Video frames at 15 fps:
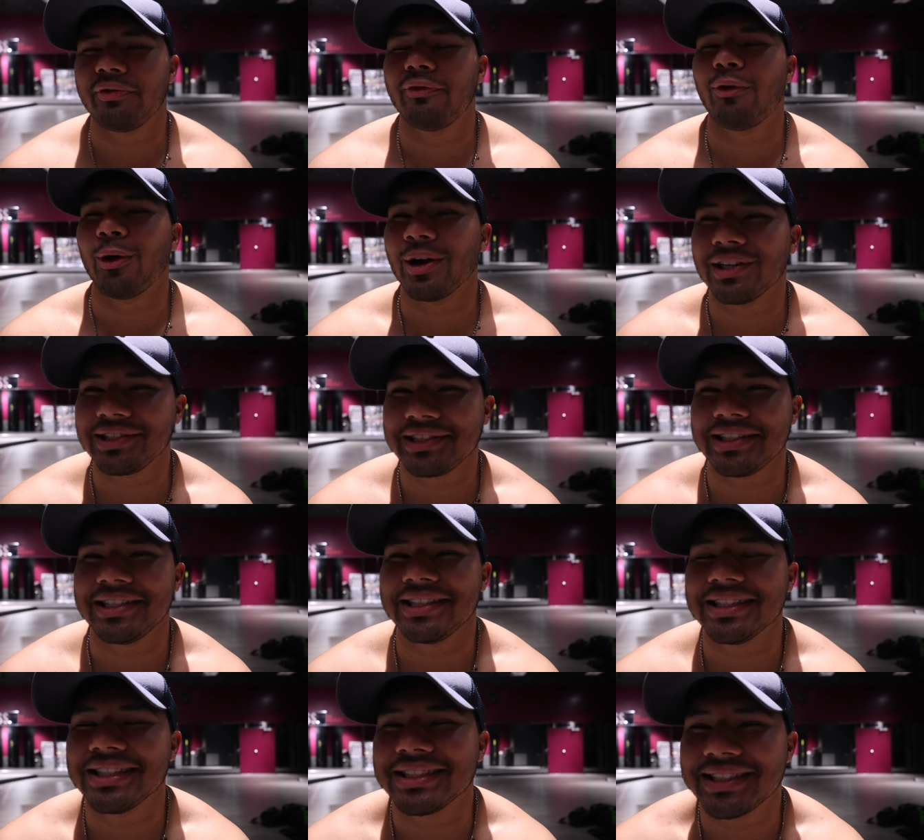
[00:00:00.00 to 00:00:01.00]

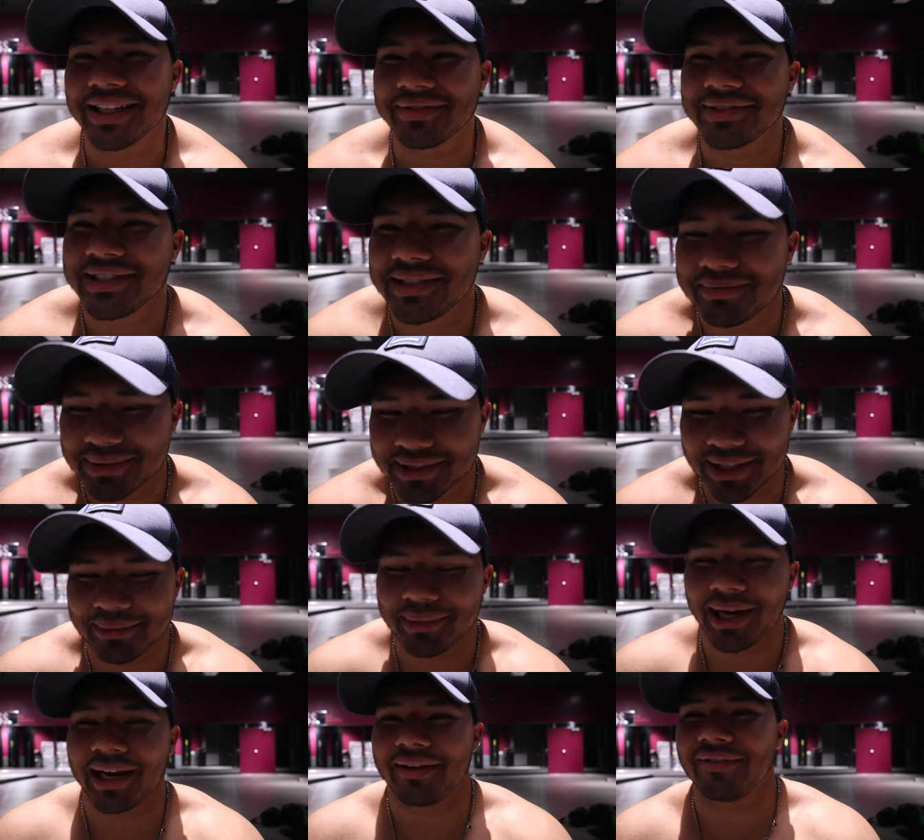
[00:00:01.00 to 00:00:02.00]
14 to
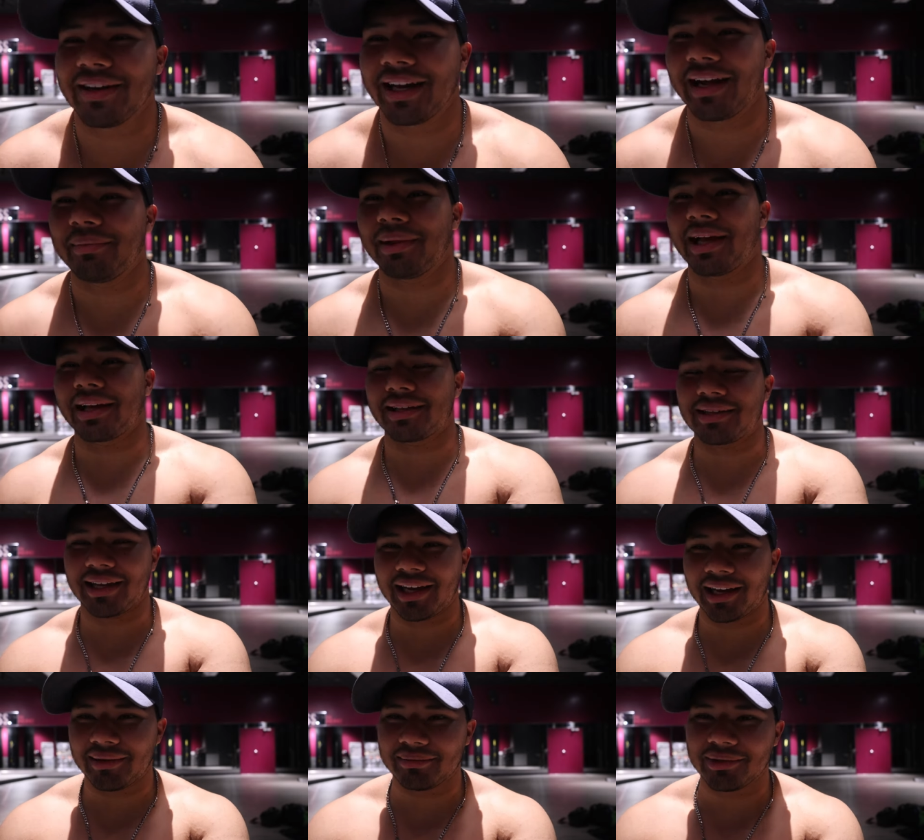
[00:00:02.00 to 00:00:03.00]
17% body fat. I'm like,
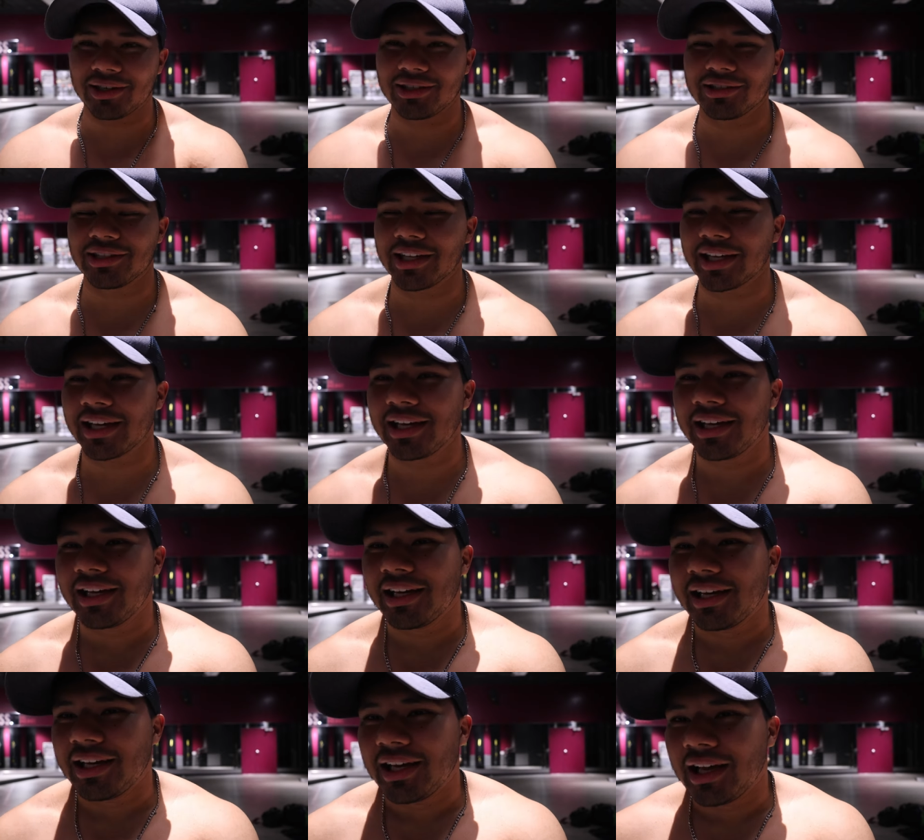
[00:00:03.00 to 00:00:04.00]
damn, bro, like,
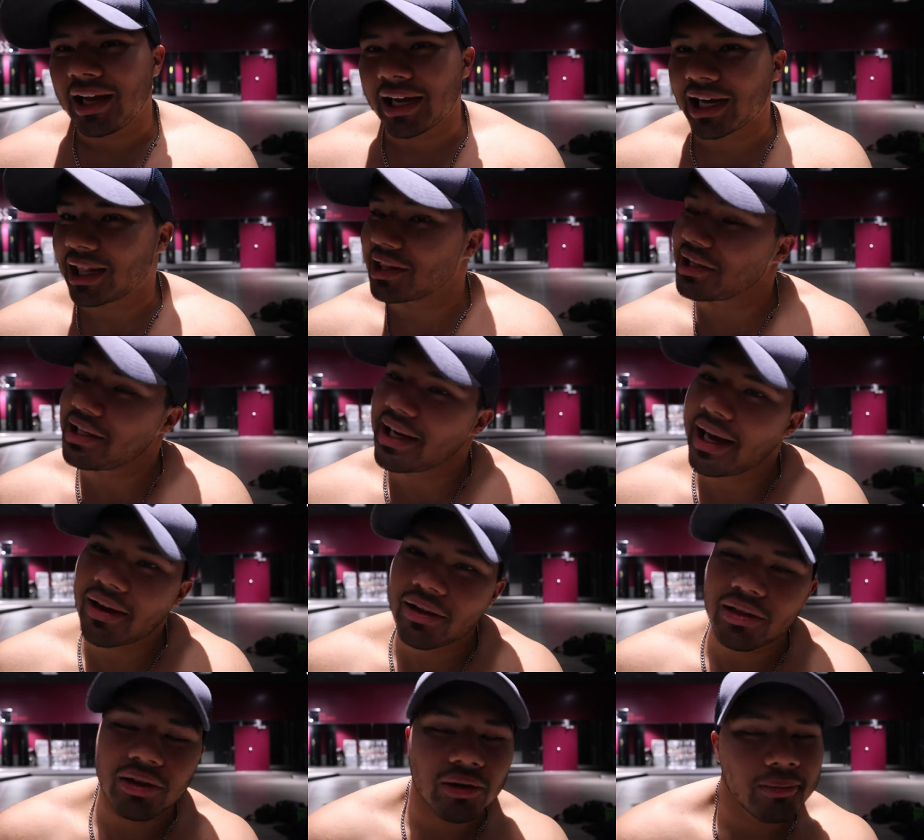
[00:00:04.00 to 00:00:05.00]
I gotta lean
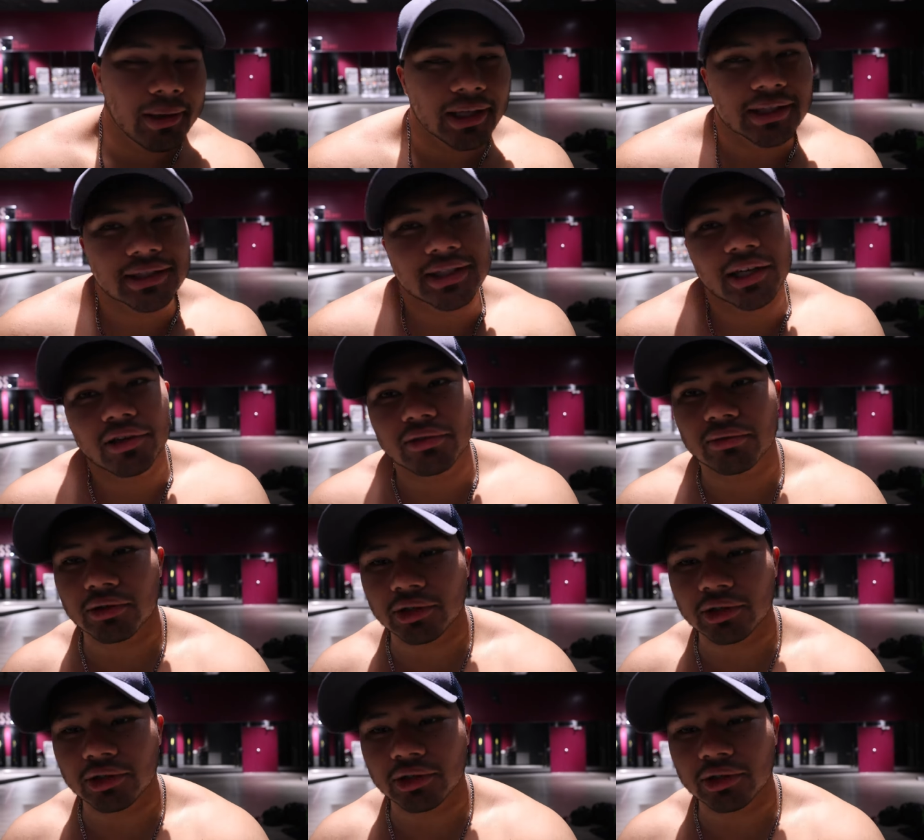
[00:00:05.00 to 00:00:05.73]
out a little bit, so